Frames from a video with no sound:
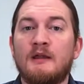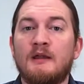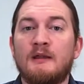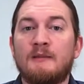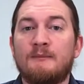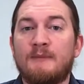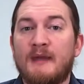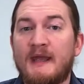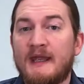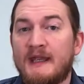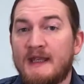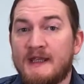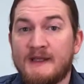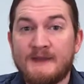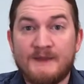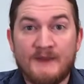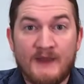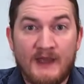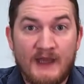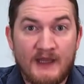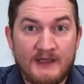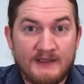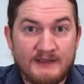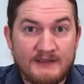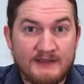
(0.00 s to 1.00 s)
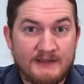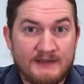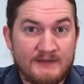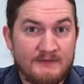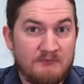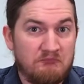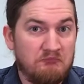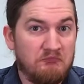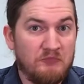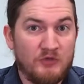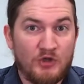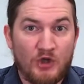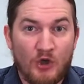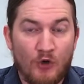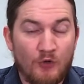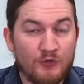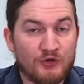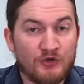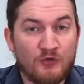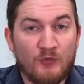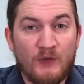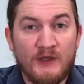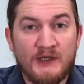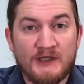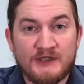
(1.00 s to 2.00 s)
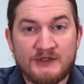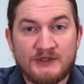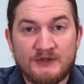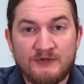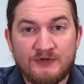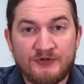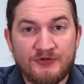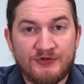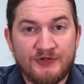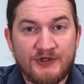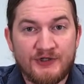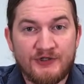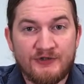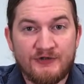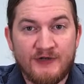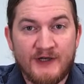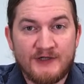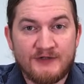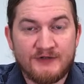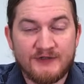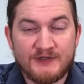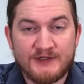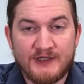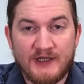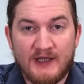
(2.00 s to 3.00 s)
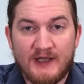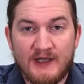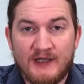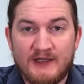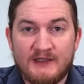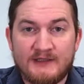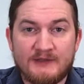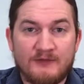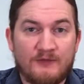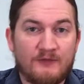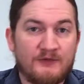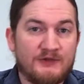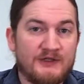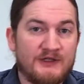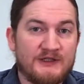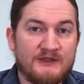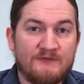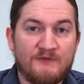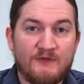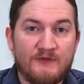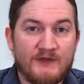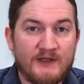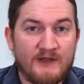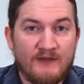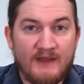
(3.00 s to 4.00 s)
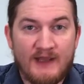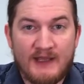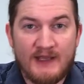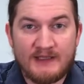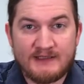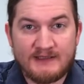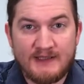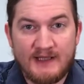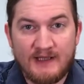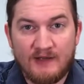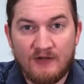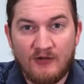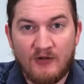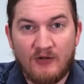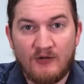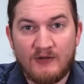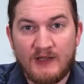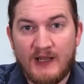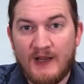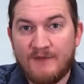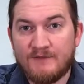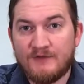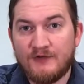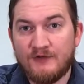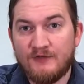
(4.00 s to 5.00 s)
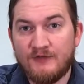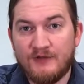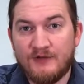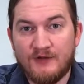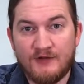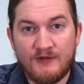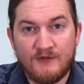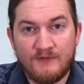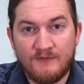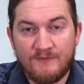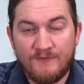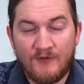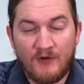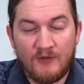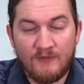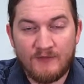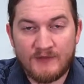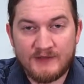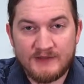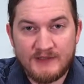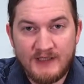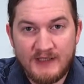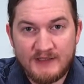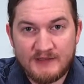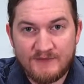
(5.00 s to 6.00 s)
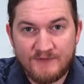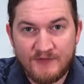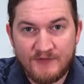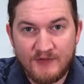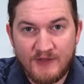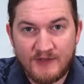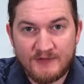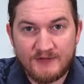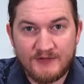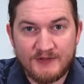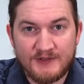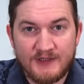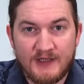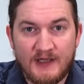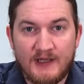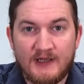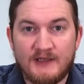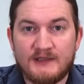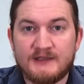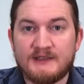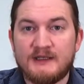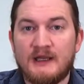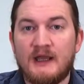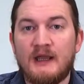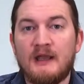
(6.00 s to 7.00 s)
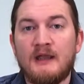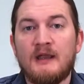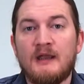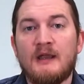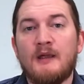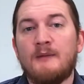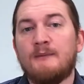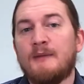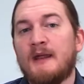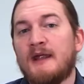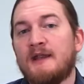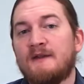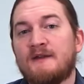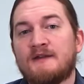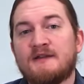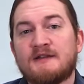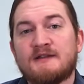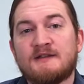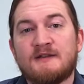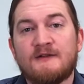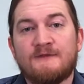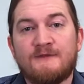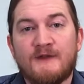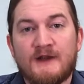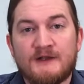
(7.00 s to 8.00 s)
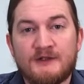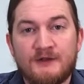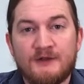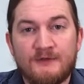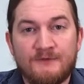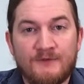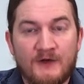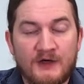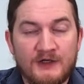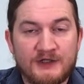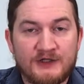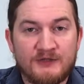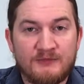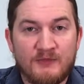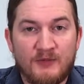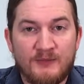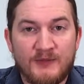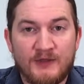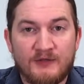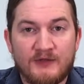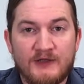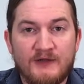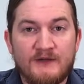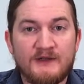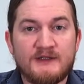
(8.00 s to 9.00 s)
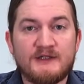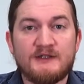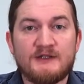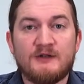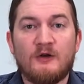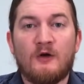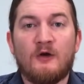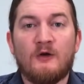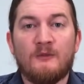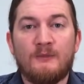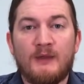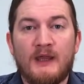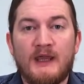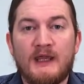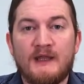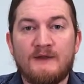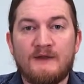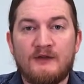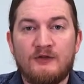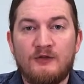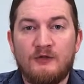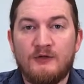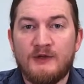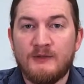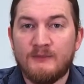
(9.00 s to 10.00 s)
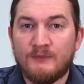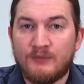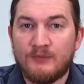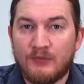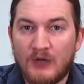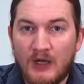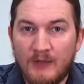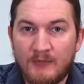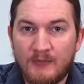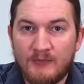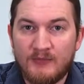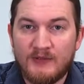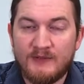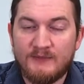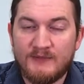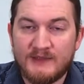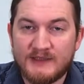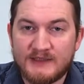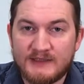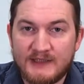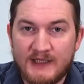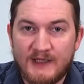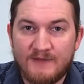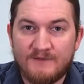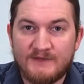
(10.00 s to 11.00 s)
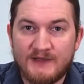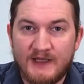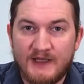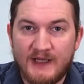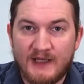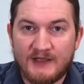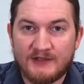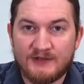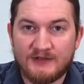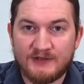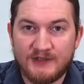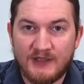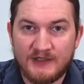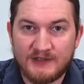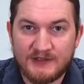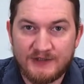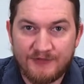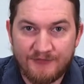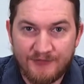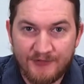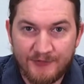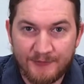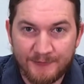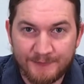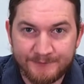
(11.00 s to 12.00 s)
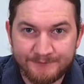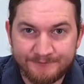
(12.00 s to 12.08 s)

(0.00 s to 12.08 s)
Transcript: Pain that goes away as soon as you're done your exercise or doesn't really last that long after the following days of your exercise. Pain that doesn't affect your function and mobility. This is all pain that you can probably be safe to exercise through.